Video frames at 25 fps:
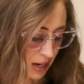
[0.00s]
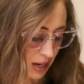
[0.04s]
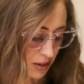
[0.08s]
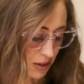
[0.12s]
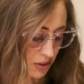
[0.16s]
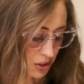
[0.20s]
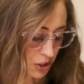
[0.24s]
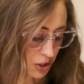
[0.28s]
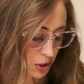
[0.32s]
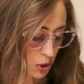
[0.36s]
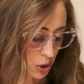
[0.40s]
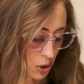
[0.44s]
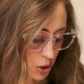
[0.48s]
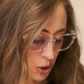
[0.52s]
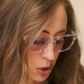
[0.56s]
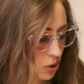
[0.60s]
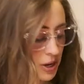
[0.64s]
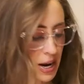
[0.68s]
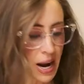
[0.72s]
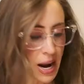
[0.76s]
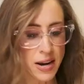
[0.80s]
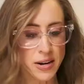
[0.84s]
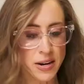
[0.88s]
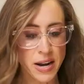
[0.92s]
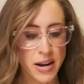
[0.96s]
is to
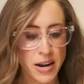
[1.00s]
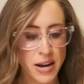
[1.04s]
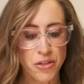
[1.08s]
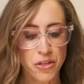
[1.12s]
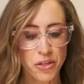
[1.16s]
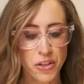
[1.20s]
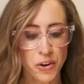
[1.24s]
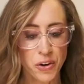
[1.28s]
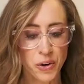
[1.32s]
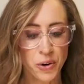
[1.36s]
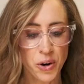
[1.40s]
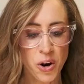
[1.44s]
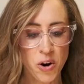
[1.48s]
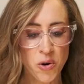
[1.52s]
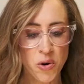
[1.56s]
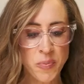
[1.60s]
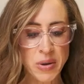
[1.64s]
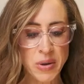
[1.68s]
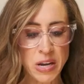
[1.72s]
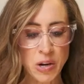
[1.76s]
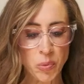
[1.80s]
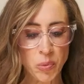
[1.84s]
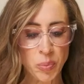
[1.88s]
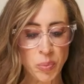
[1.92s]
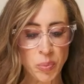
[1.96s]
create a thorough
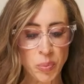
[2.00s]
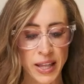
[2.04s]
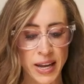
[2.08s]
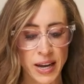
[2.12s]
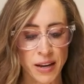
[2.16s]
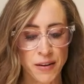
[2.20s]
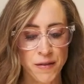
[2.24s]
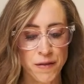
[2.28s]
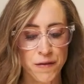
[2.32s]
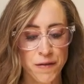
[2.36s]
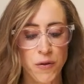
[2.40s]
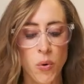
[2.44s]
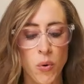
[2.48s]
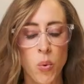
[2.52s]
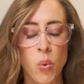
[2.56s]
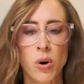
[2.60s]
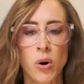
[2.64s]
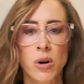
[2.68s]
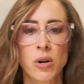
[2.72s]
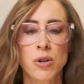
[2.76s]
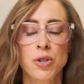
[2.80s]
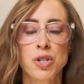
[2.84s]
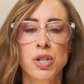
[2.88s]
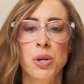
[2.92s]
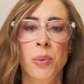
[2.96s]
meal plan
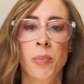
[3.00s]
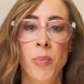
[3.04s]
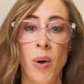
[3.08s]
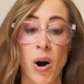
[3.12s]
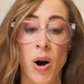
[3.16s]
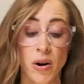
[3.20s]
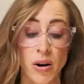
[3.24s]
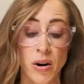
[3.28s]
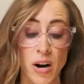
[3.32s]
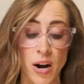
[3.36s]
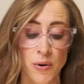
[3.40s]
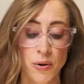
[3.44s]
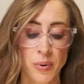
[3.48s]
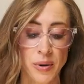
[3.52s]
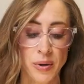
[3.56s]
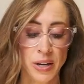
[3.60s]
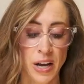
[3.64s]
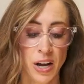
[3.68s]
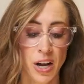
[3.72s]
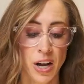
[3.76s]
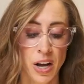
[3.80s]
for tomorrow.